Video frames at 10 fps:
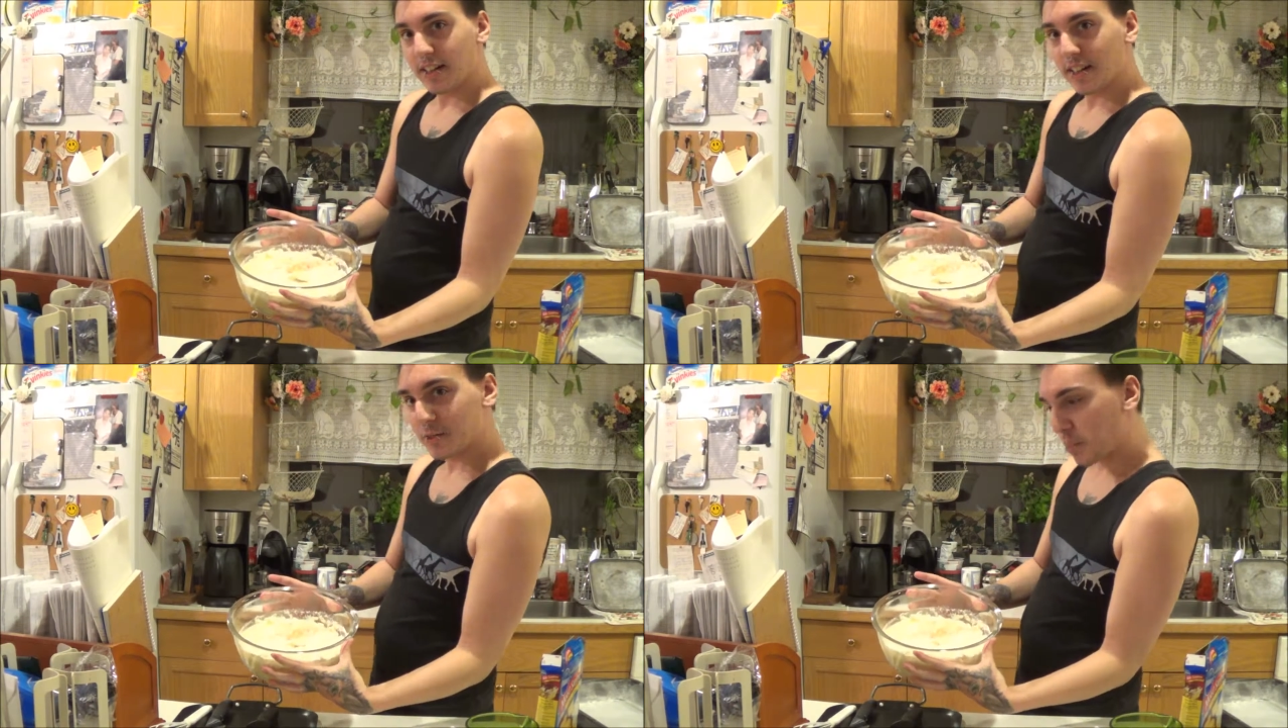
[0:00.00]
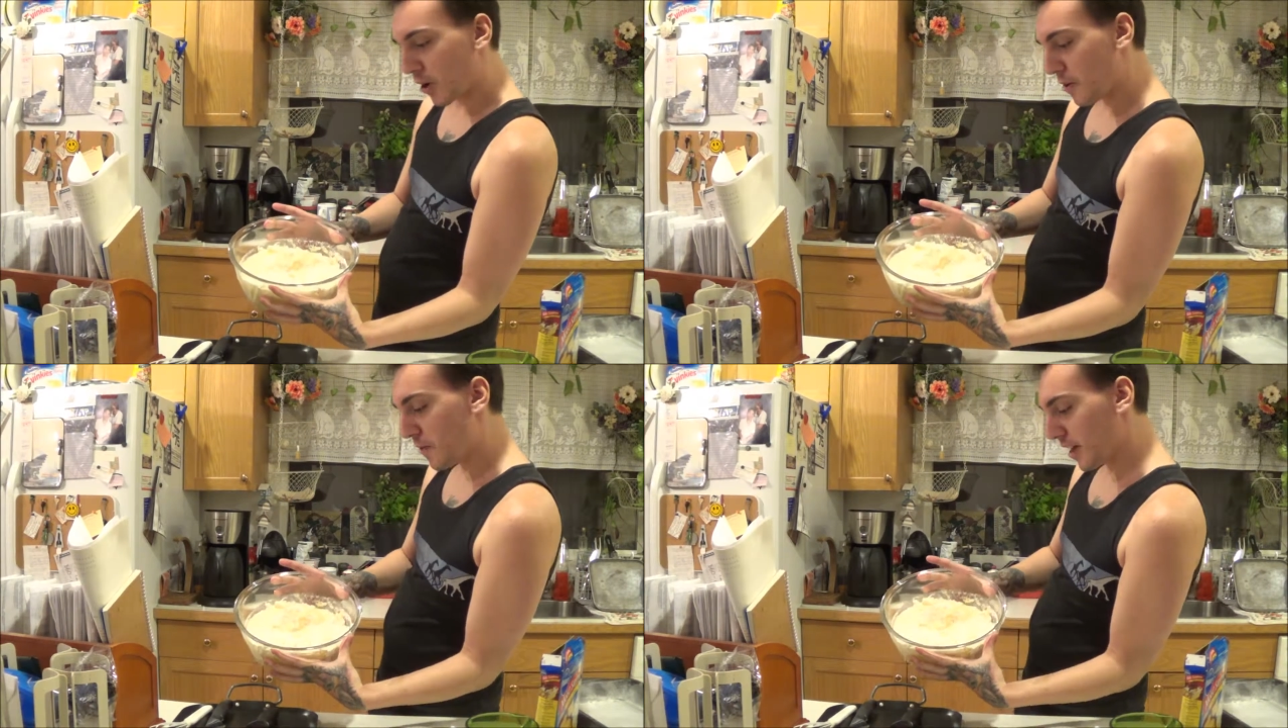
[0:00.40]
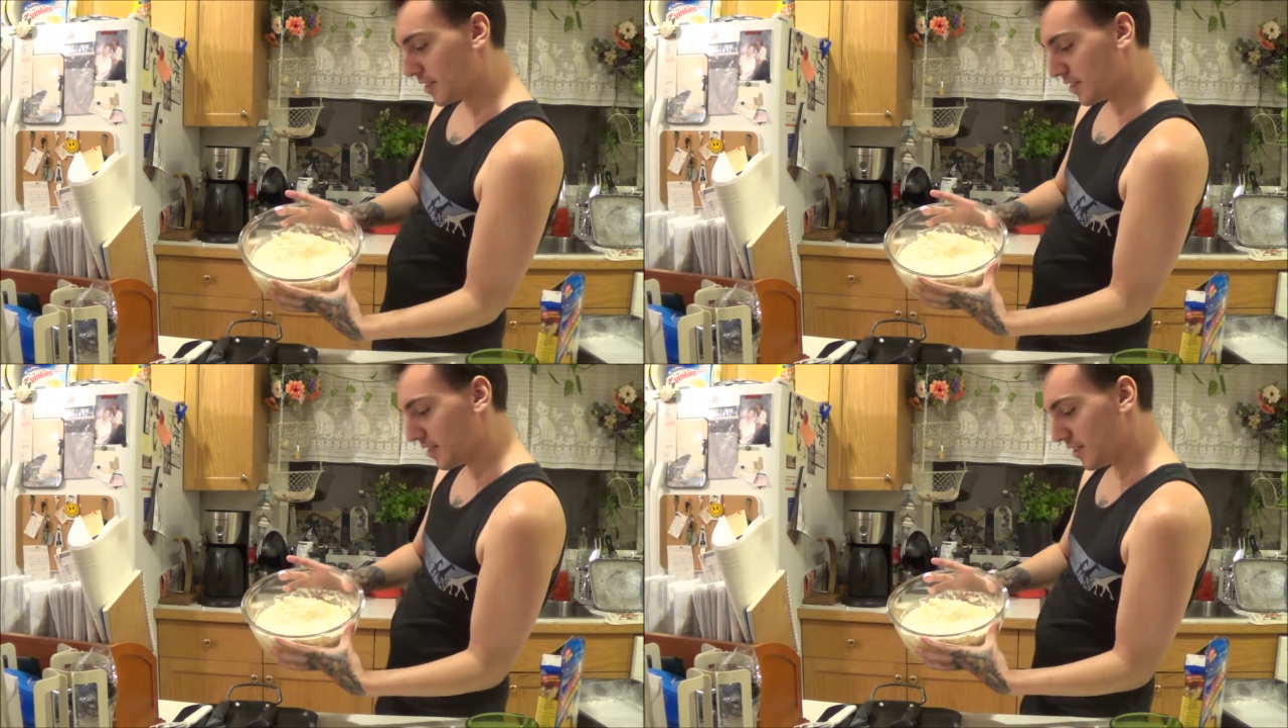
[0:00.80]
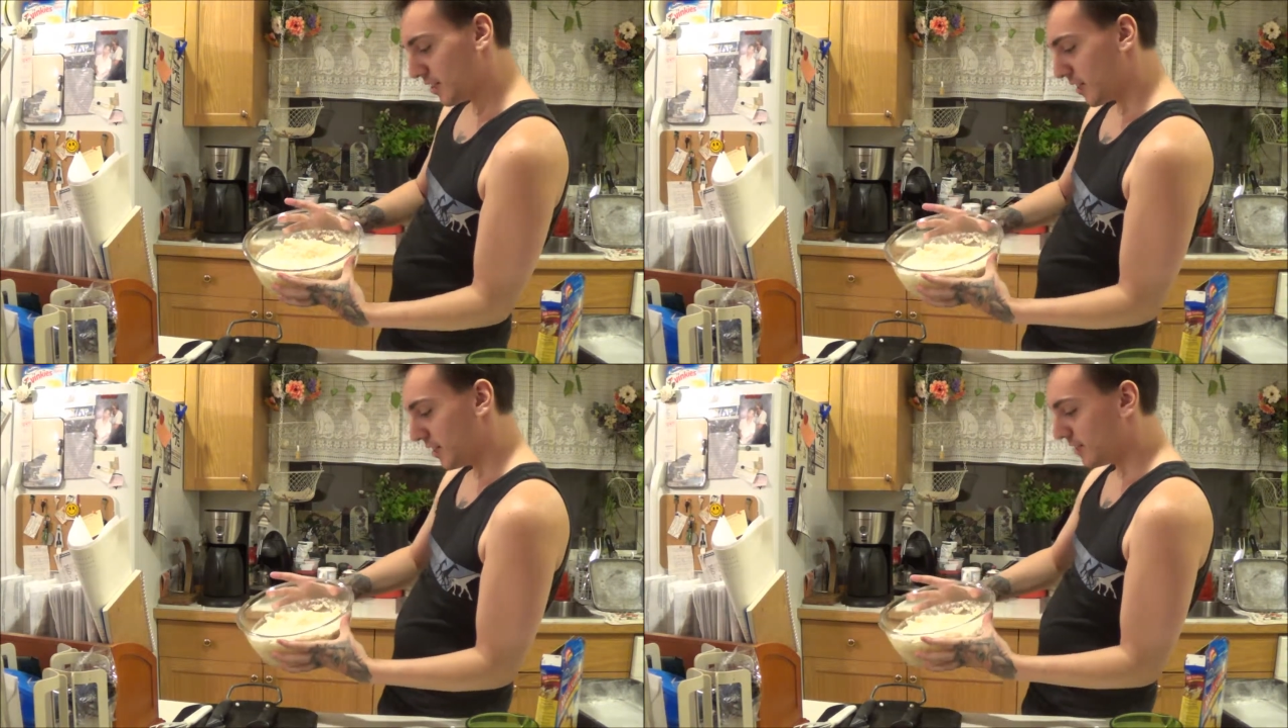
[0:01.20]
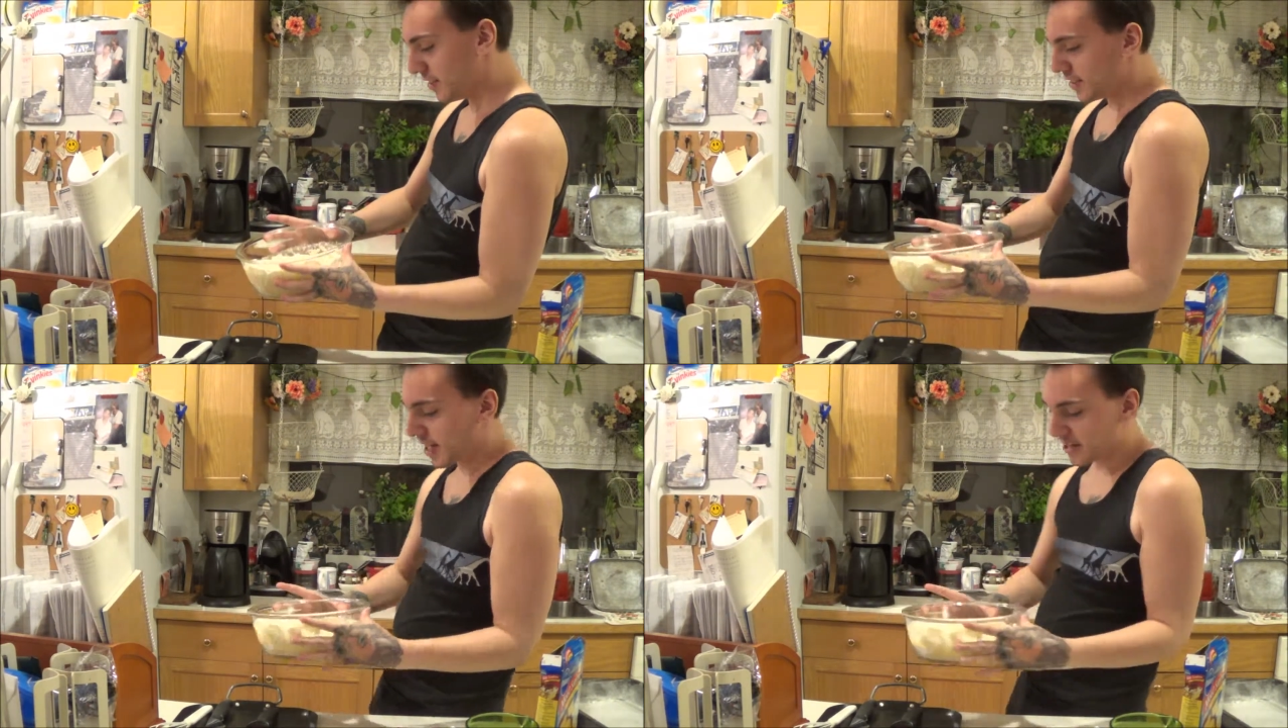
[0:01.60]
It's perfect. Can you
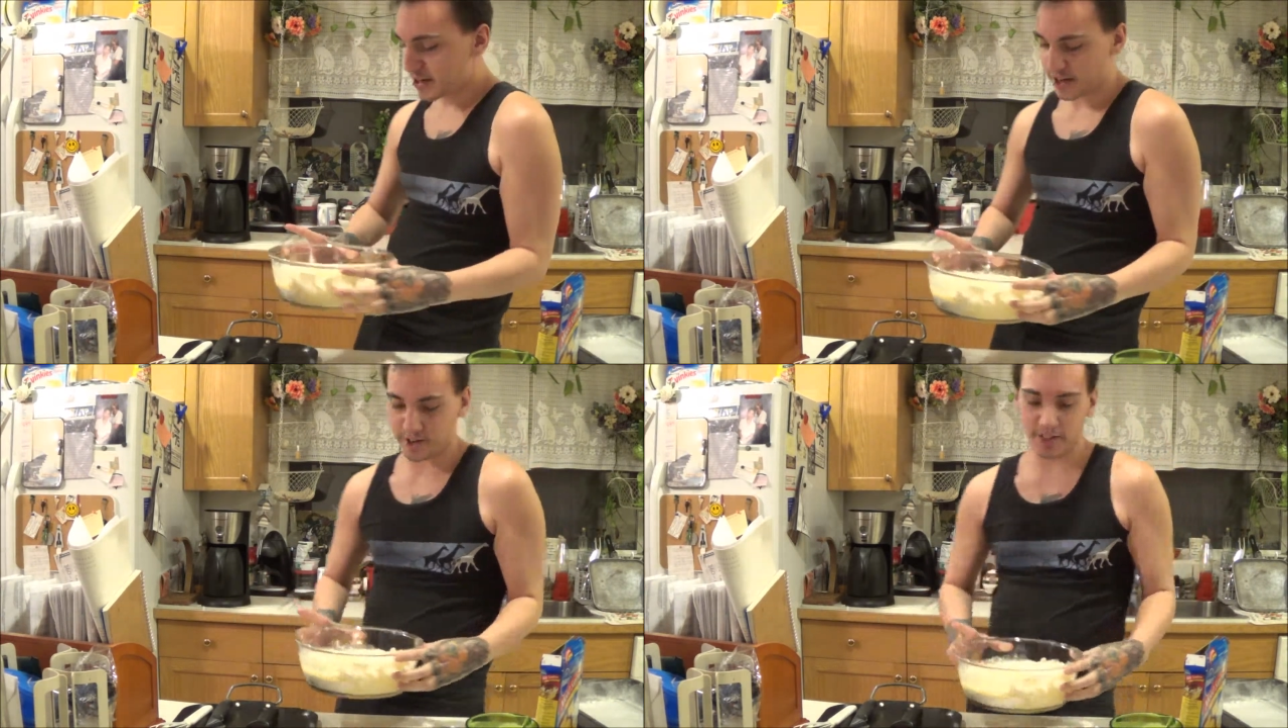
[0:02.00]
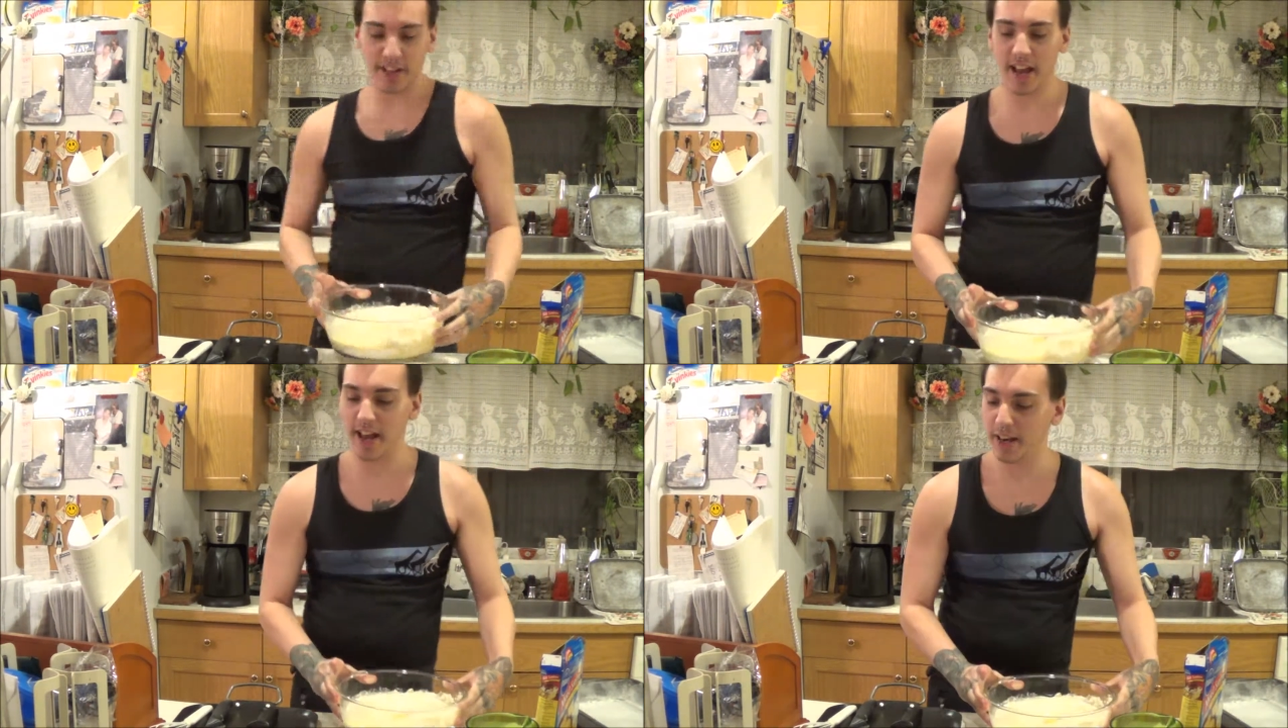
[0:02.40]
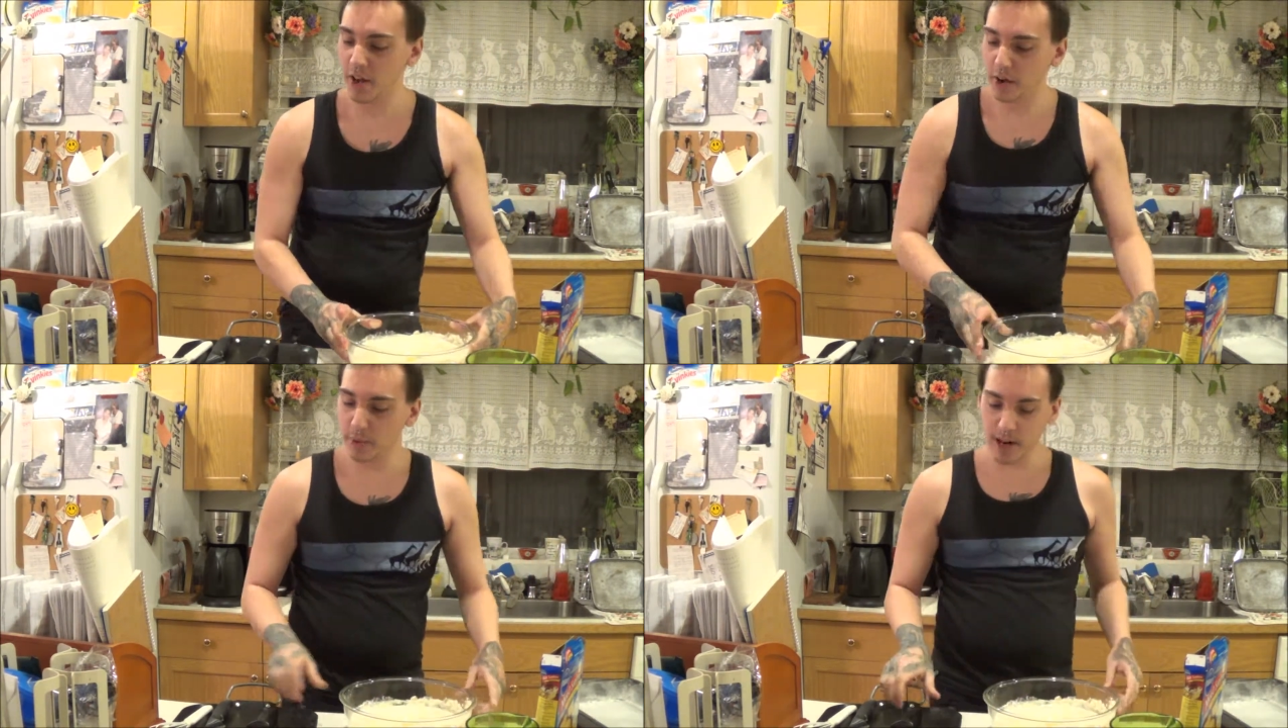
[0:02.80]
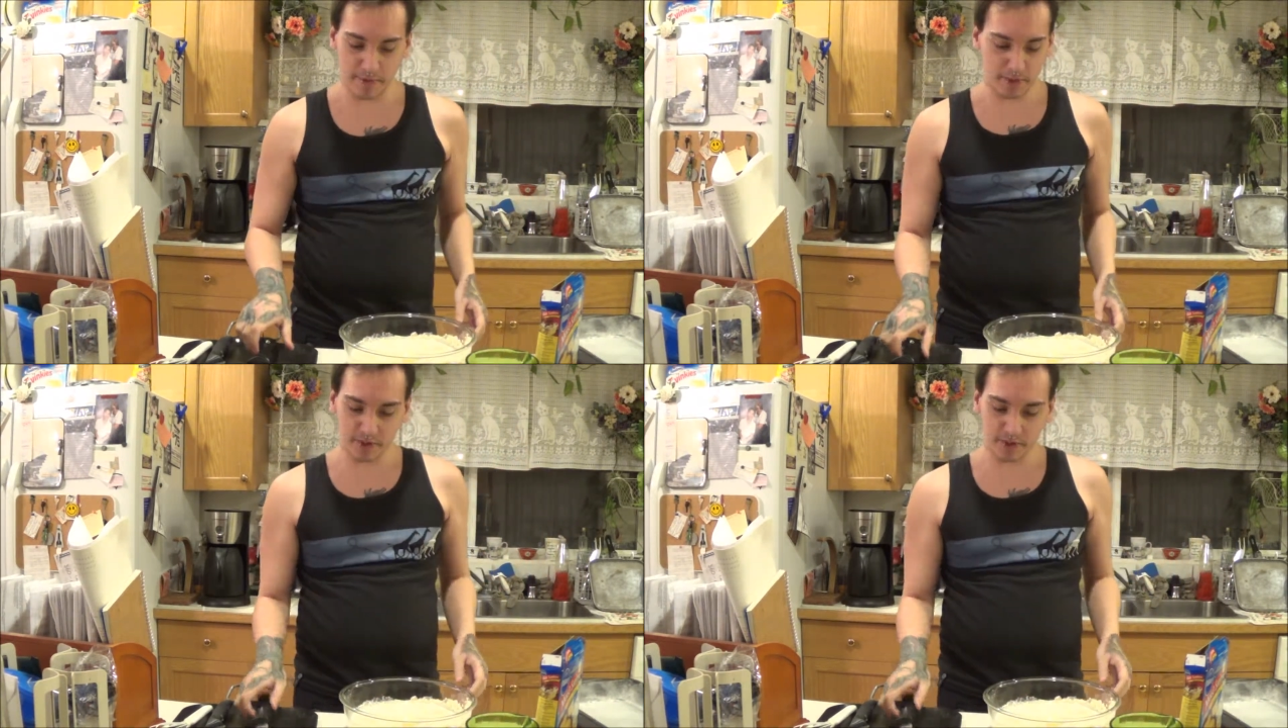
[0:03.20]
see that? No, you can't. Whatever.